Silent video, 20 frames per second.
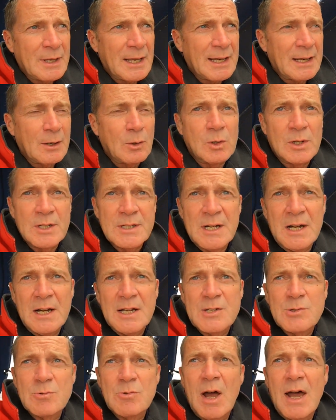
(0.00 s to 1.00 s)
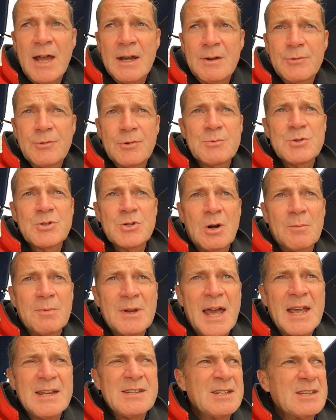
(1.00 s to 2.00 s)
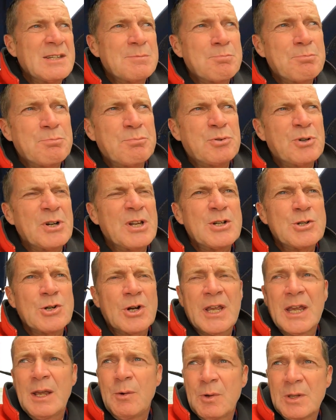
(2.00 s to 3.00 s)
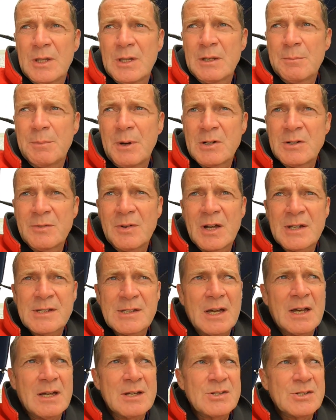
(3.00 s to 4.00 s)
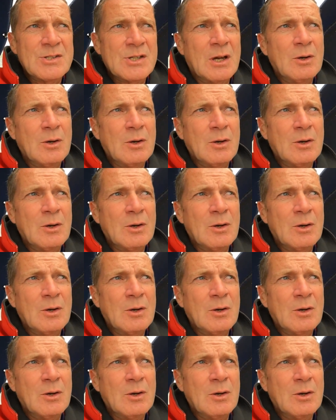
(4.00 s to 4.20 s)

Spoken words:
we're getting all the tides right from Stromness is pretty tricky with a boat of our size.